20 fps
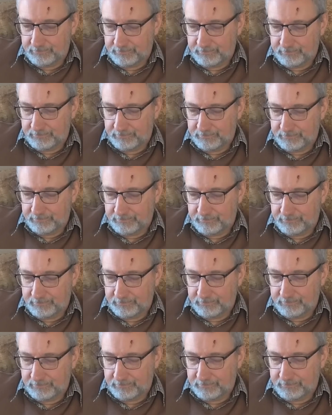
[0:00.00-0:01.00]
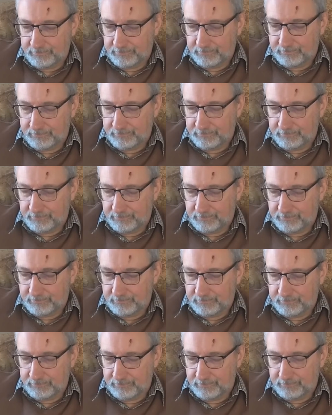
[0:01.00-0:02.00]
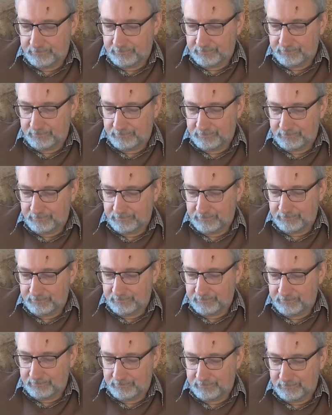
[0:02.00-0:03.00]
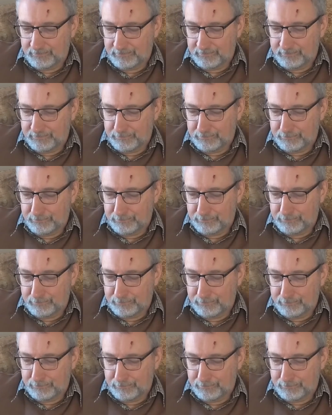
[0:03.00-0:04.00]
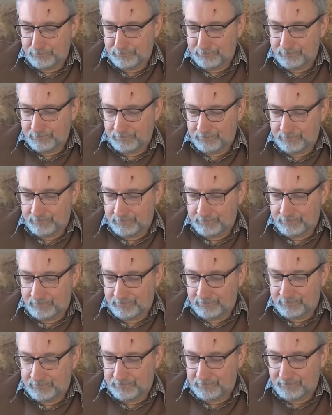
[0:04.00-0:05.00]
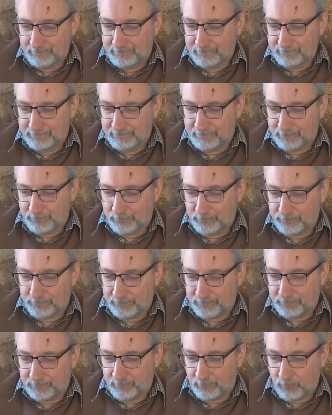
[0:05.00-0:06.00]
(no one is talking)